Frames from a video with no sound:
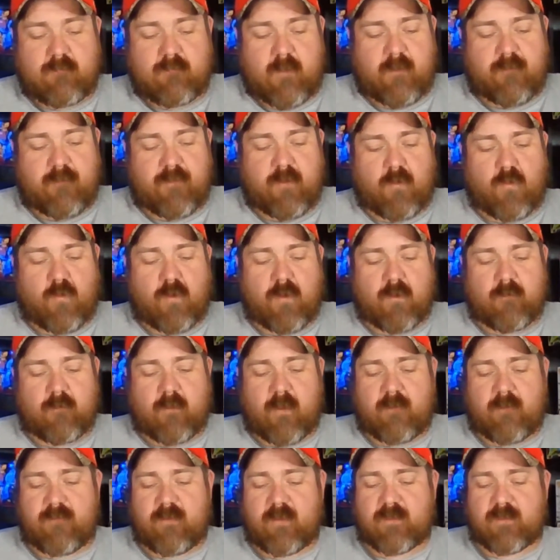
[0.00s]
might be
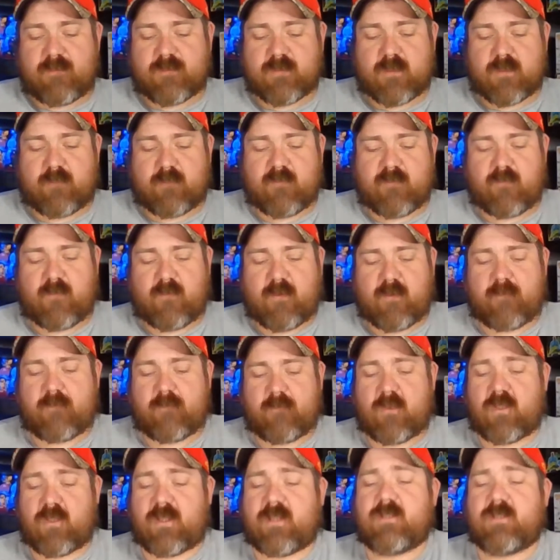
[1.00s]
might be something you want to
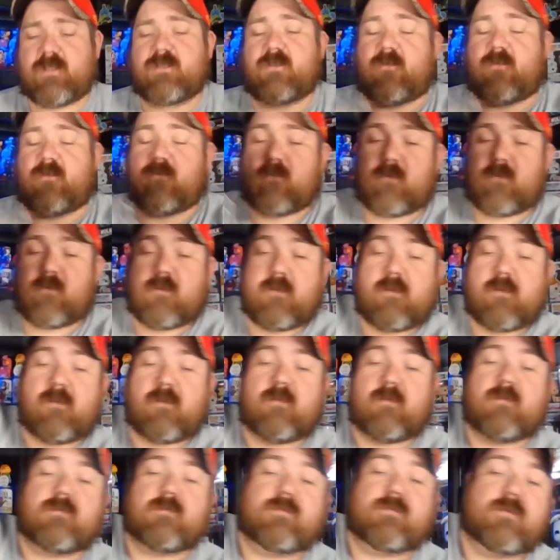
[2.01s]
look into.
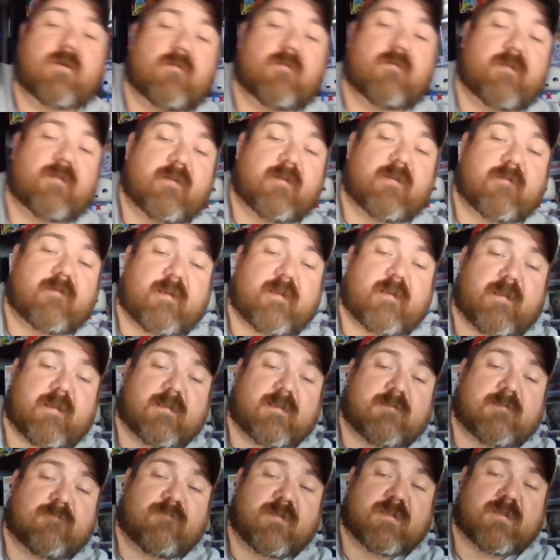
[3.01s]
So here
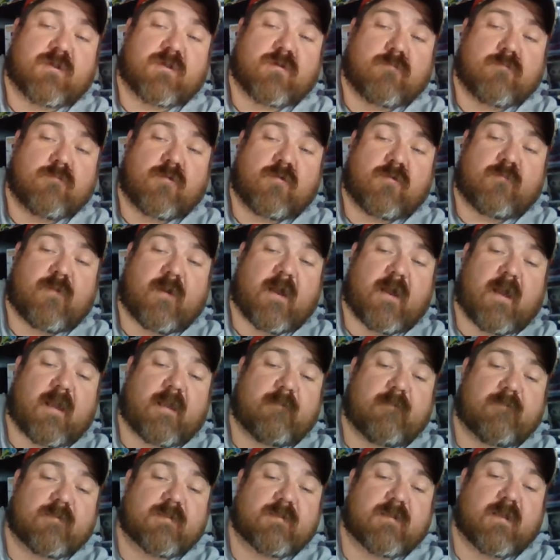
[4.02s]
is Mr. Moonpie
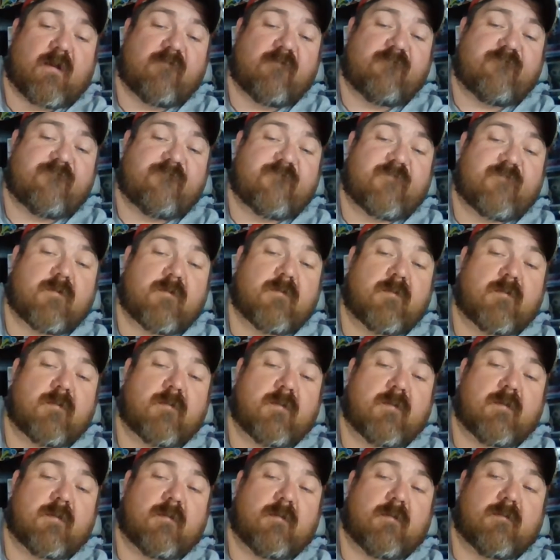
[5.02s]
himself.
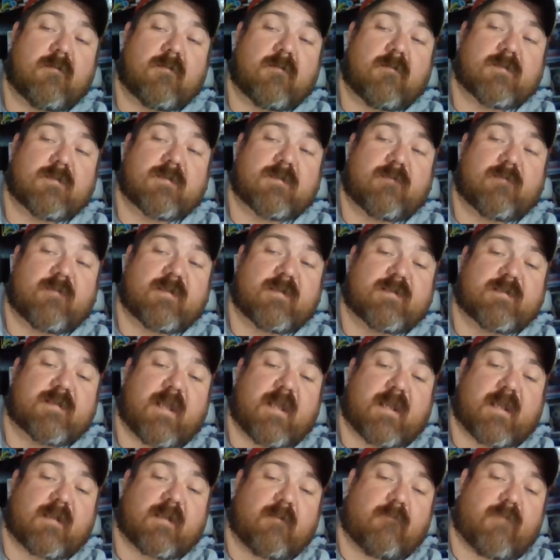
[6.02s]
Somebody's
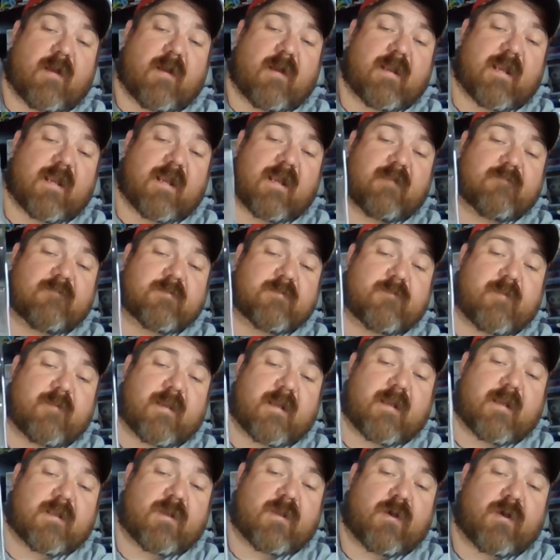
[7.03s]
taking a bite at him. Somebody
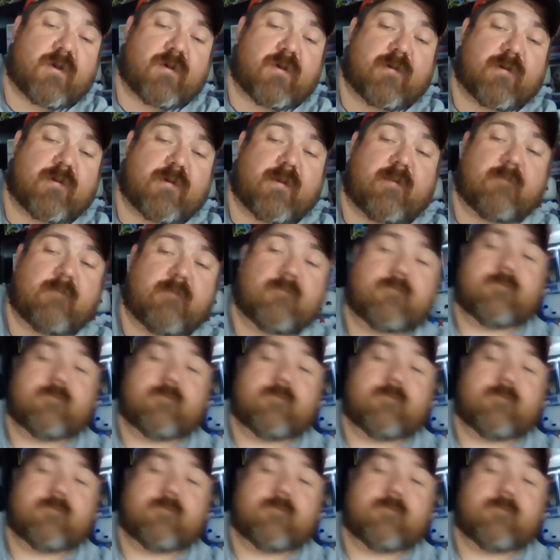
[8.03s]
got hungry.